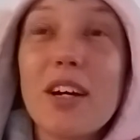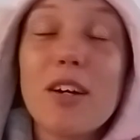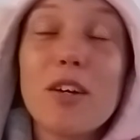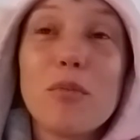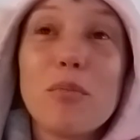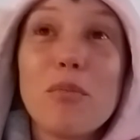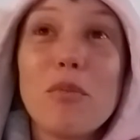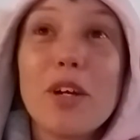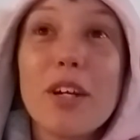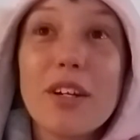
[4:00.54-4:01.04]

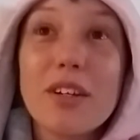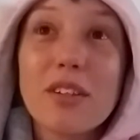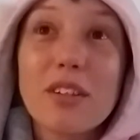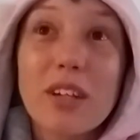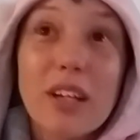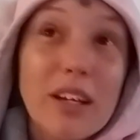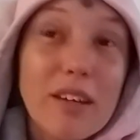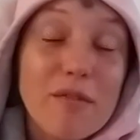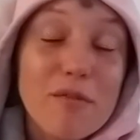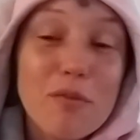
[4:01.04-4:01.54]
what you're
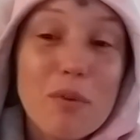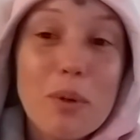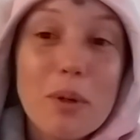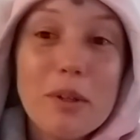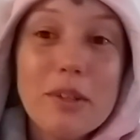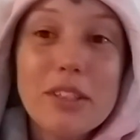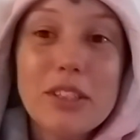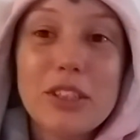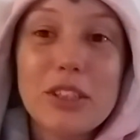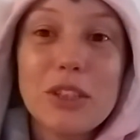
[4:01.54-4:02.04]
looking
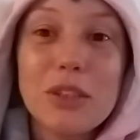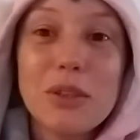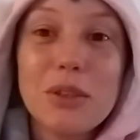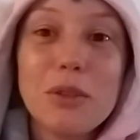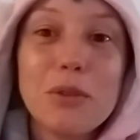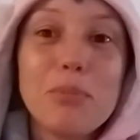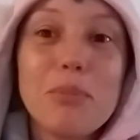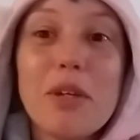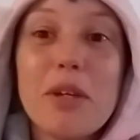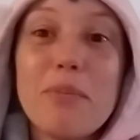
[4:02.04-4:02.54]
forward
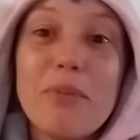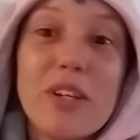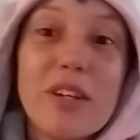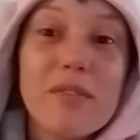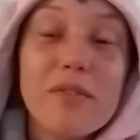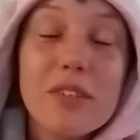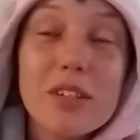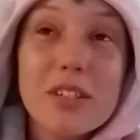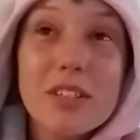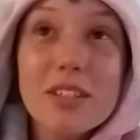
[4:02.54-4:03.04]
to, maybe
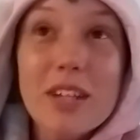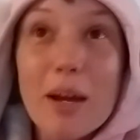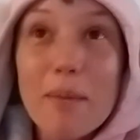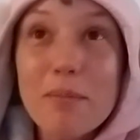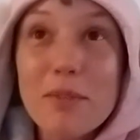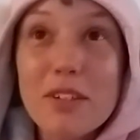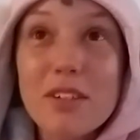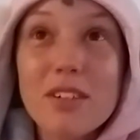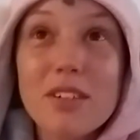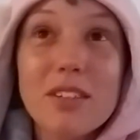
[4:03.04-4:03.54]
if you're
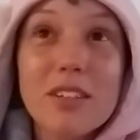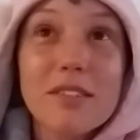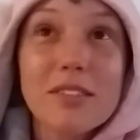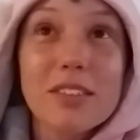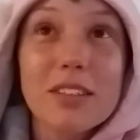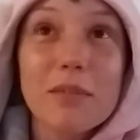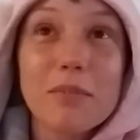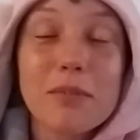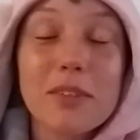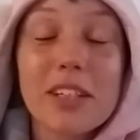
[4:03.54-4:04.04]
skeptical of
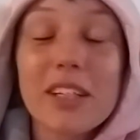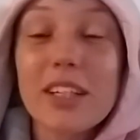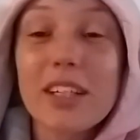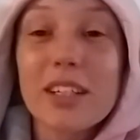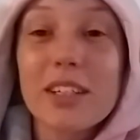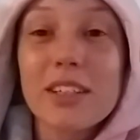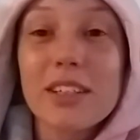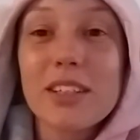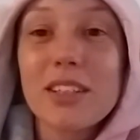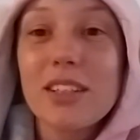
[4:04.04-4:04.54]

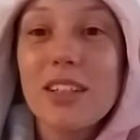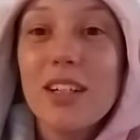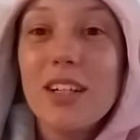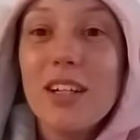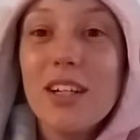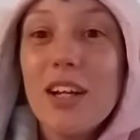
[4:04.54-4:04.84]
something,